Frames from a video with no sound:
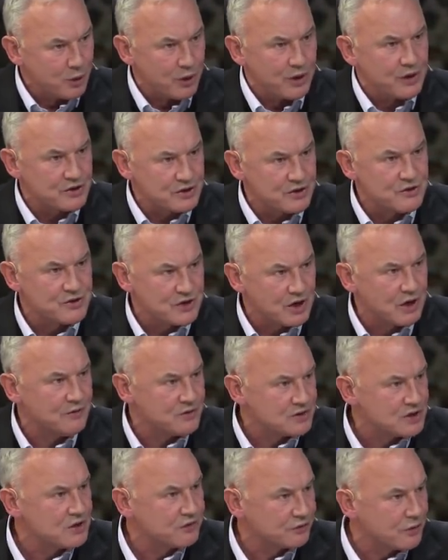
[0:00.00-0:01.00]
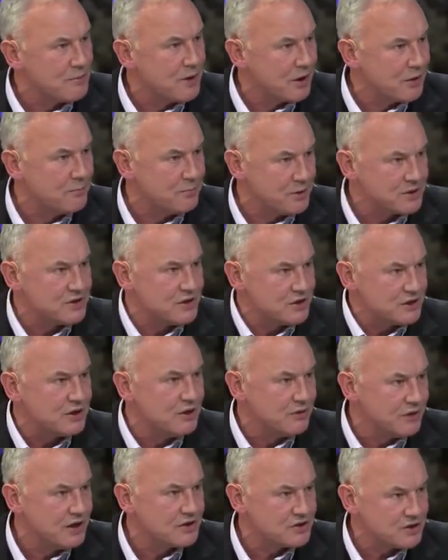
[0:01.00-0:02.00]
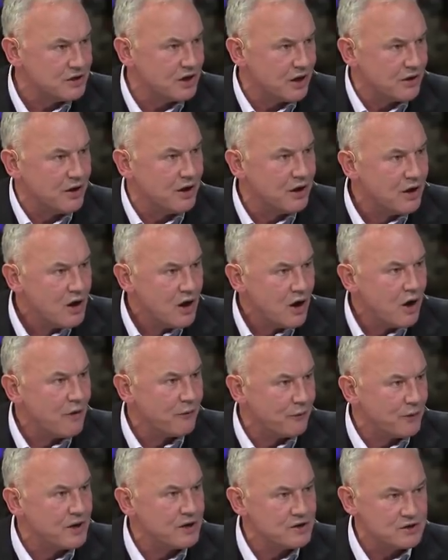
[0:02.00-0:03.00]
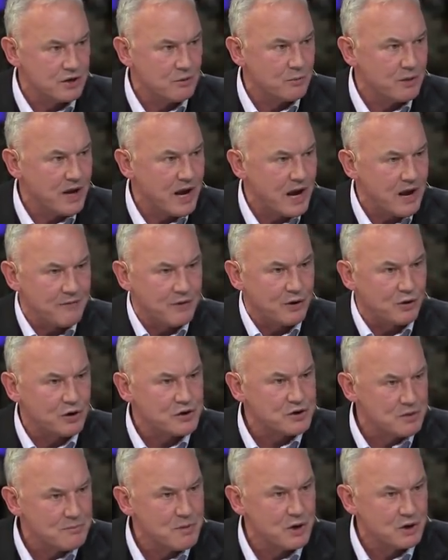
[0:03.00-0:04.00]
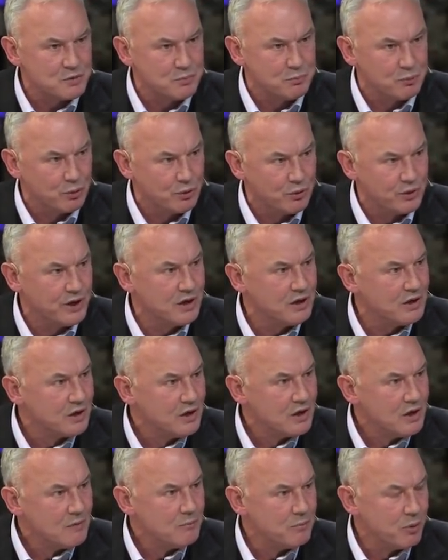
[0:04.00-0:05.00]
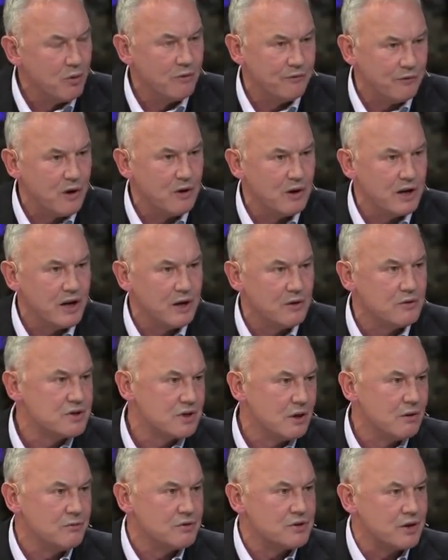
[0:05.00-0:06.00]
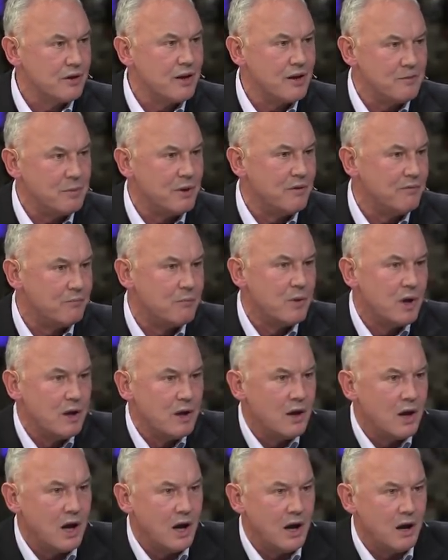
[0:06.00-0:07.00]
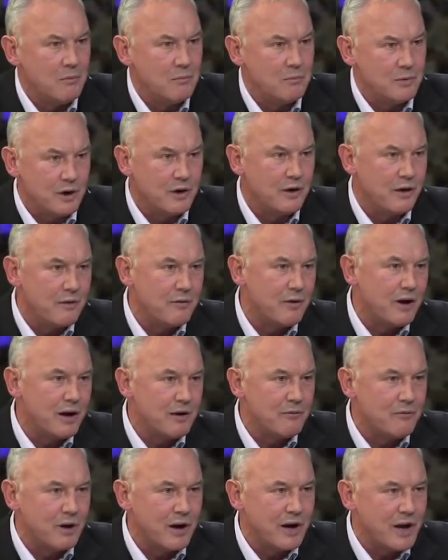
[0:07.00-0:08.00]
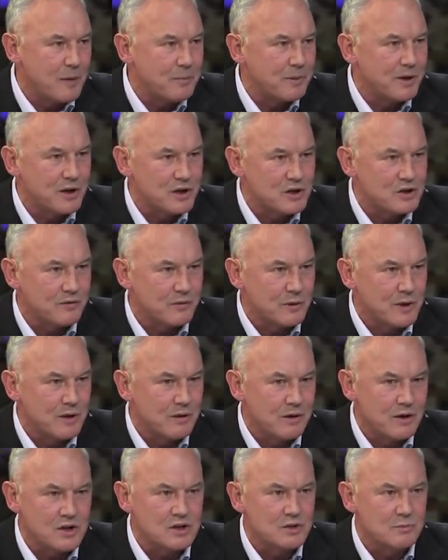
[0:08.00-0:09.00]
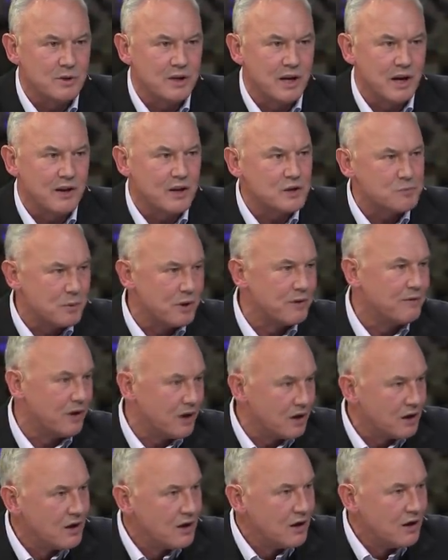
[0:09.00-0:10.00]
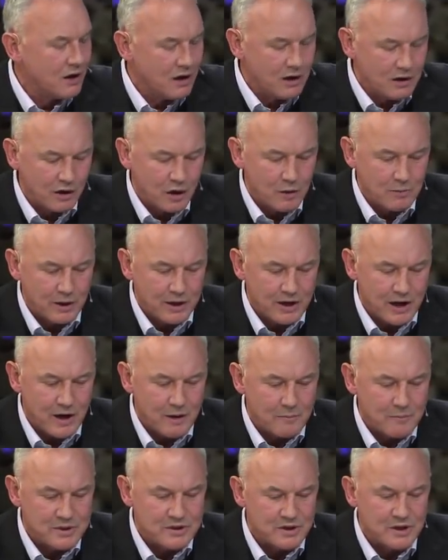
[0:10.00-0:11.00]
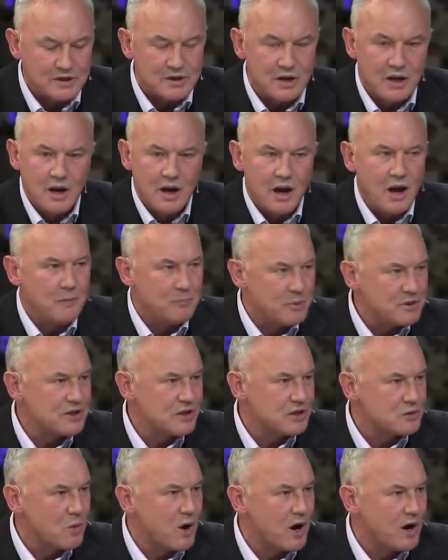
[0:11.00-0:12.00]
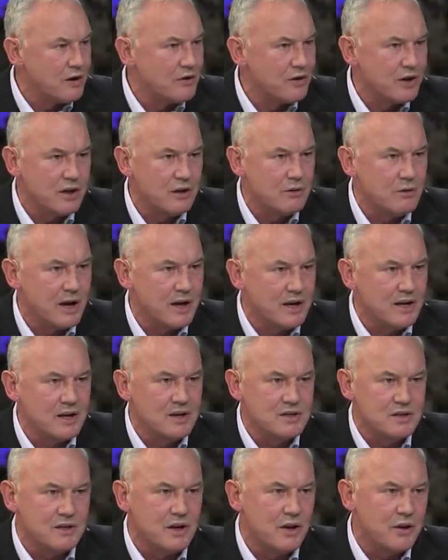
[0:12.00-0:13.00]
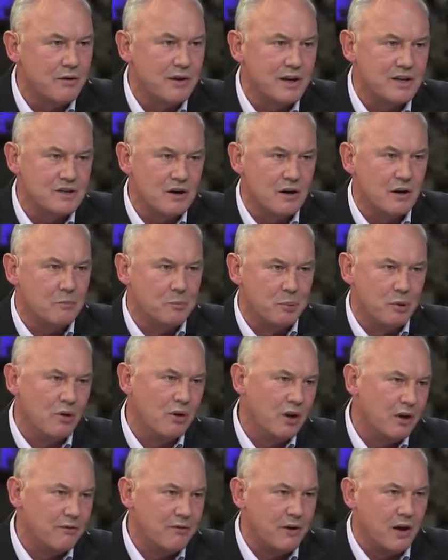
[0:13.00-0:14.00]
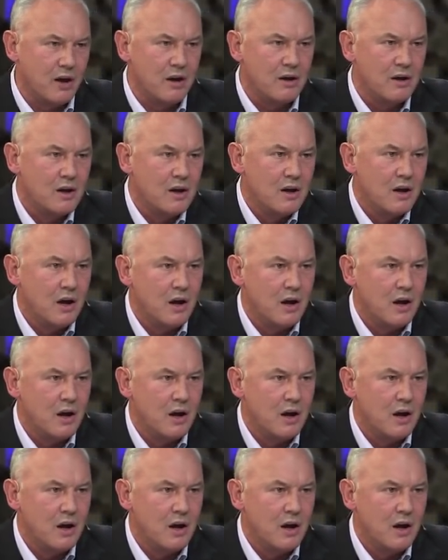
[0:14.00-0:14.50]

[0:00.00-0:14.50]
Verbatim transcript: products and services from other business units and other offerings that we have across a much broader portfolio. So, so they've been, um, you know, they're very, very happy customer customer now. That's part of our, our global account business. Uh, Business Wire in the U A E is another example of, uh,